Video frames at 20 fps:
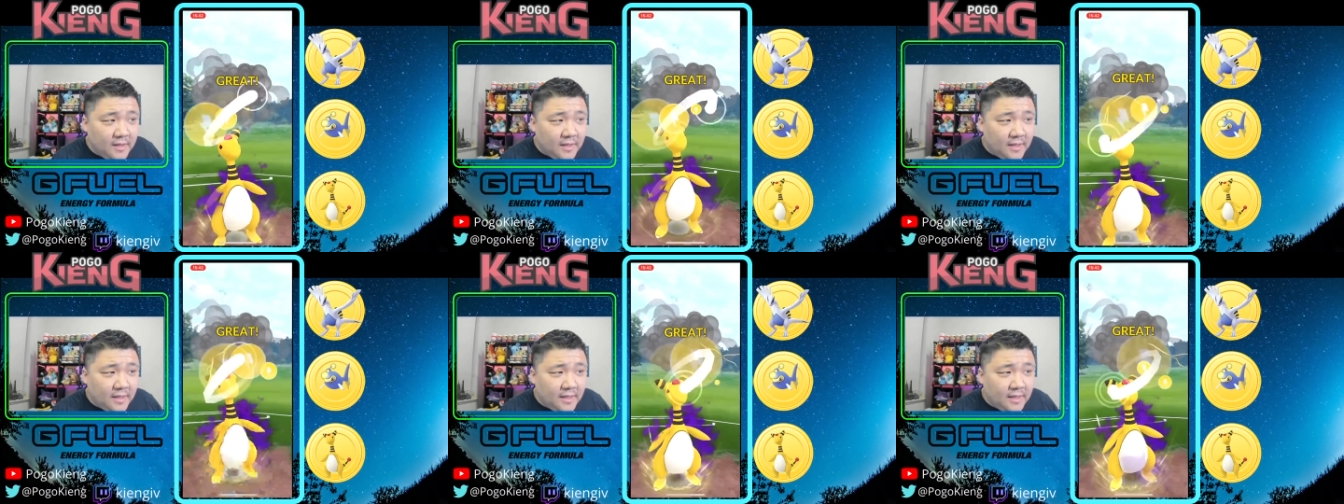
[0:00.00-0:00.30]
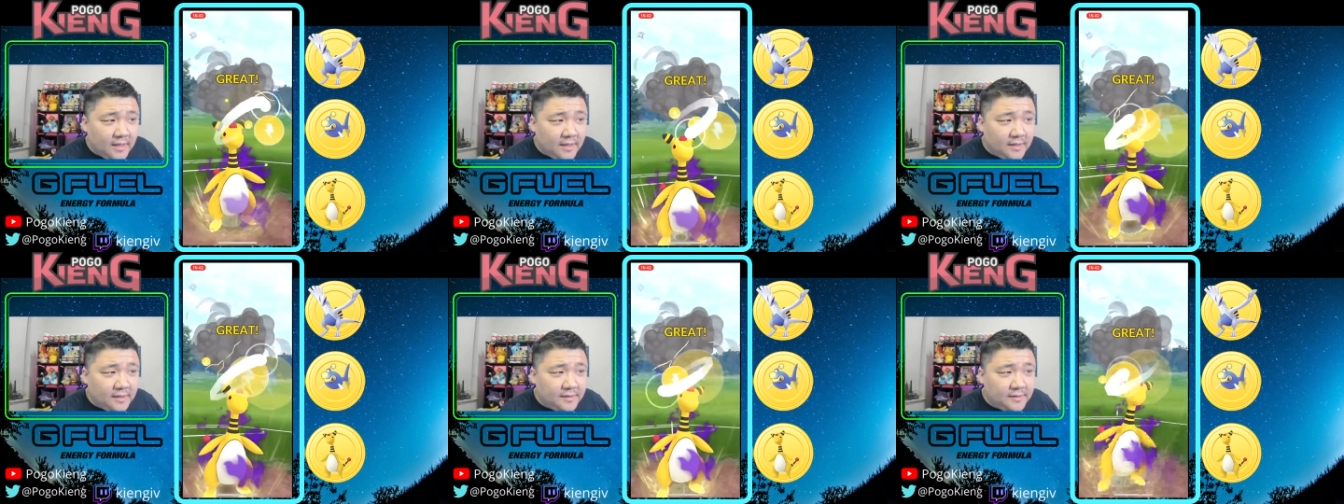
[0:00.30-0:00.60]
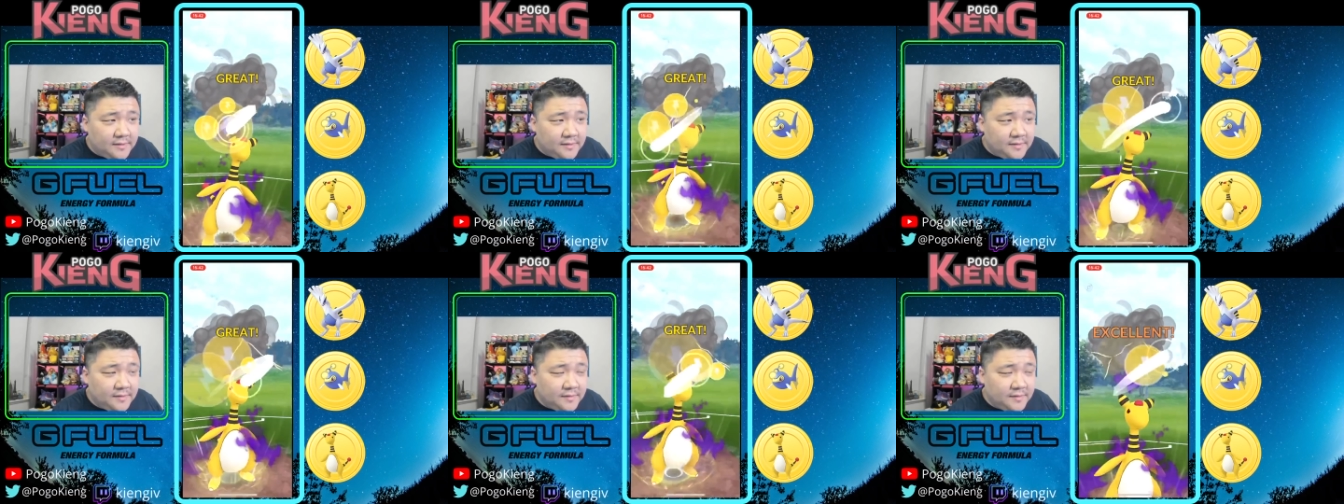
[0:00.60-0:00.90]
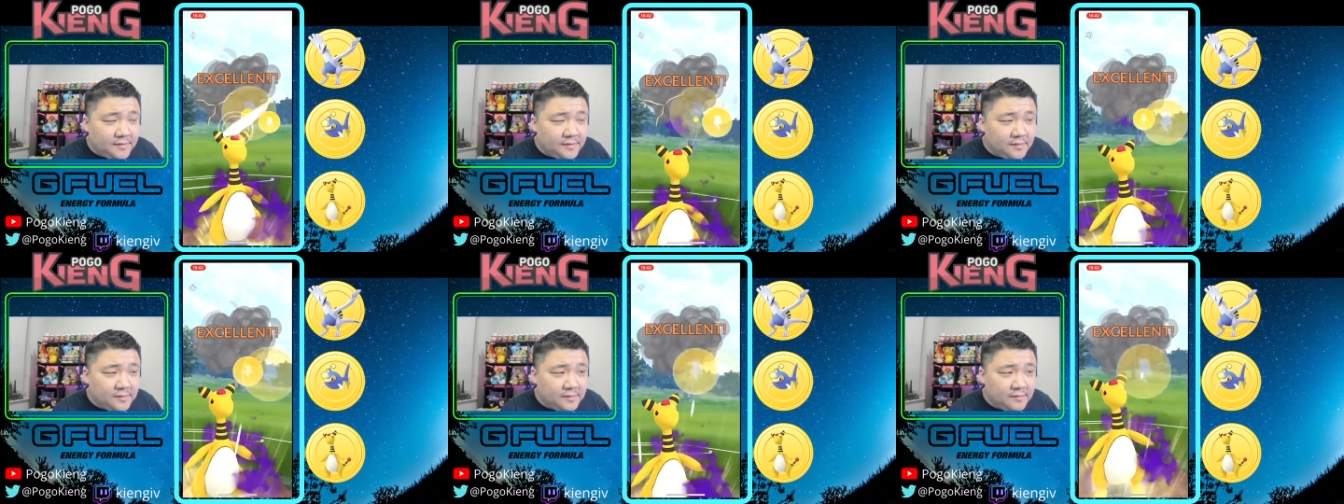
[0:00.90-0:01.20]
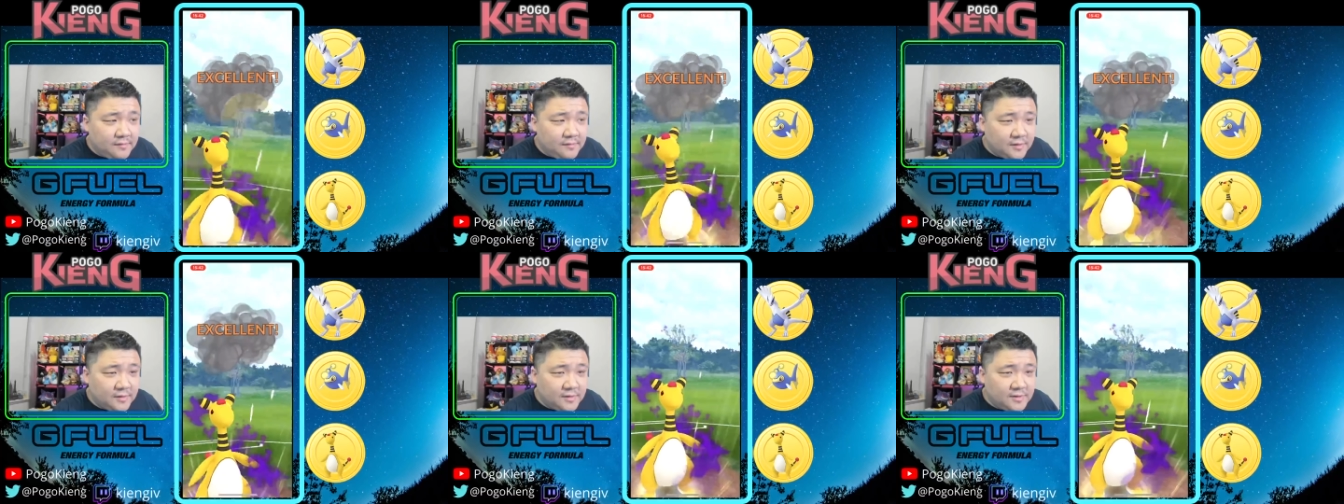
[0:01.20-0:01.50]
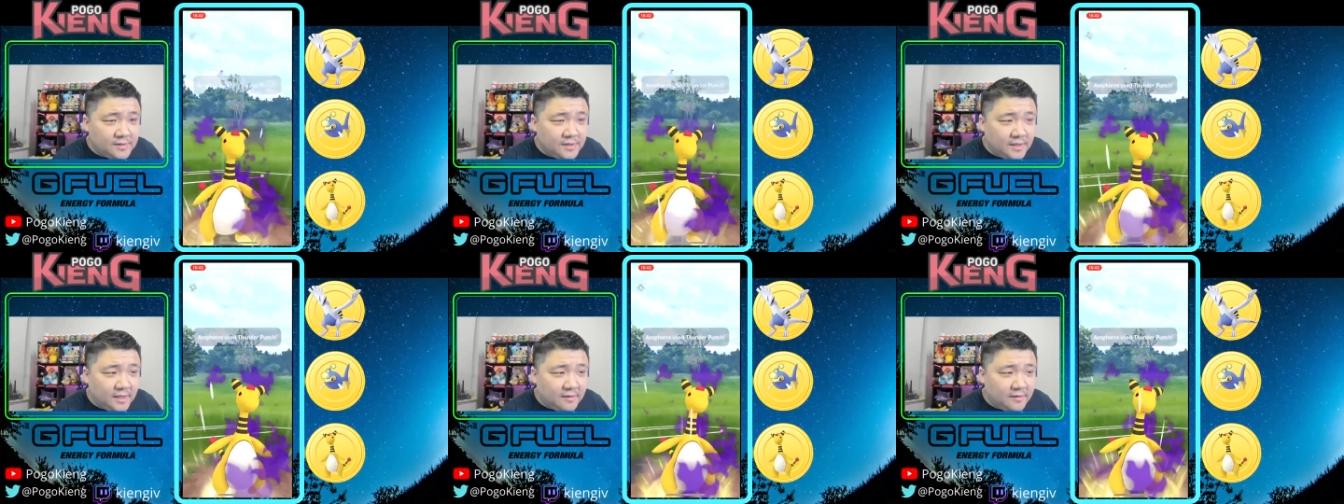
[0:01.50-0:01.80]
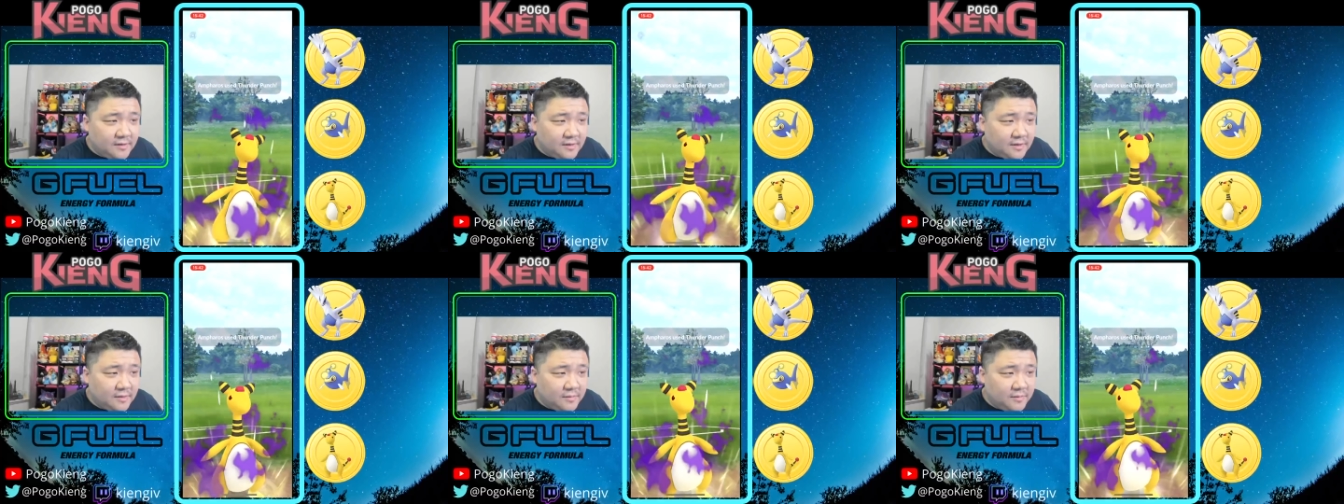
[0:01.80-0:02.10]
And gonna see how
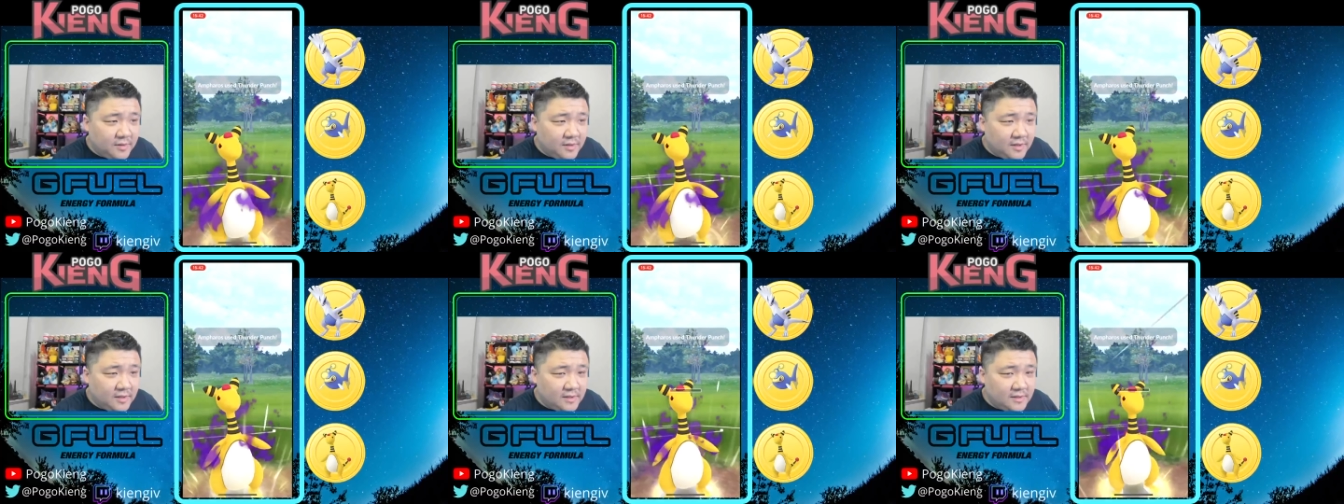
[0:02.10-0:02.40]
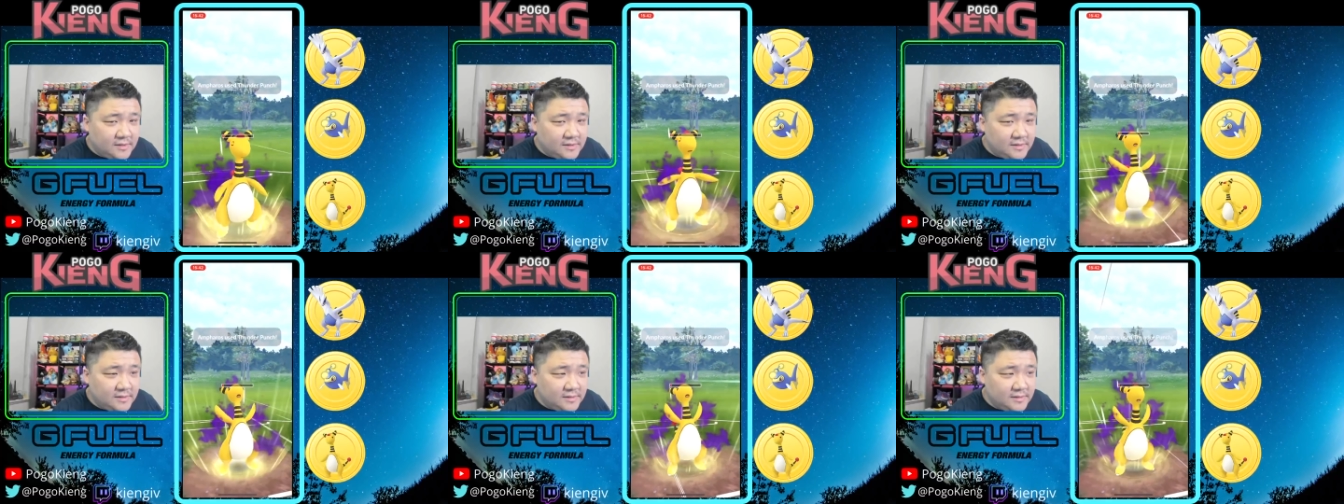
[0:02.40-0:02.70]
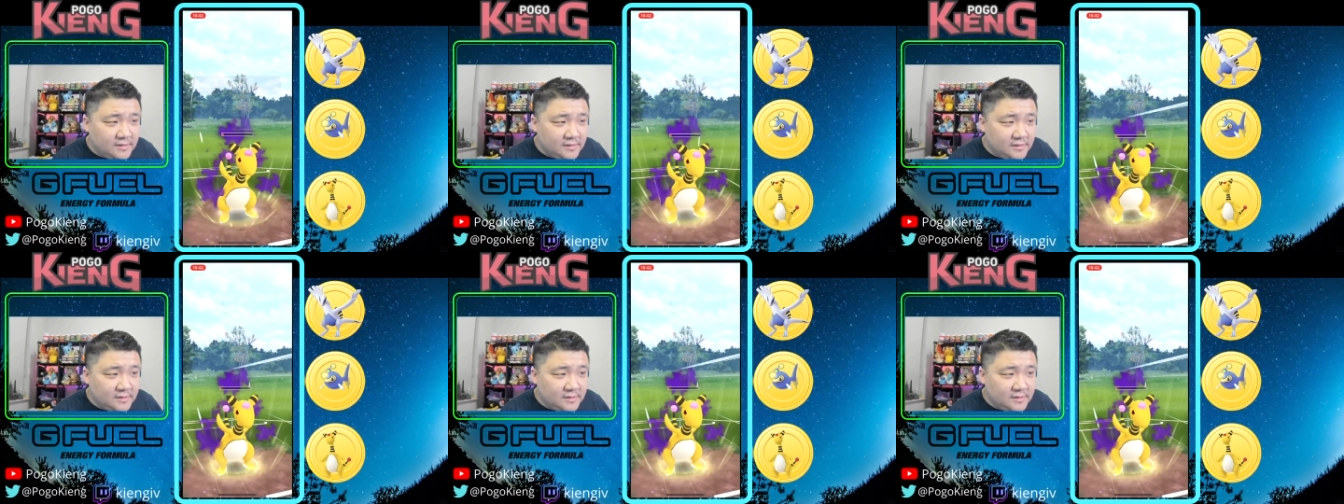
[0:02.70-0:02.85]
they're gonna play this.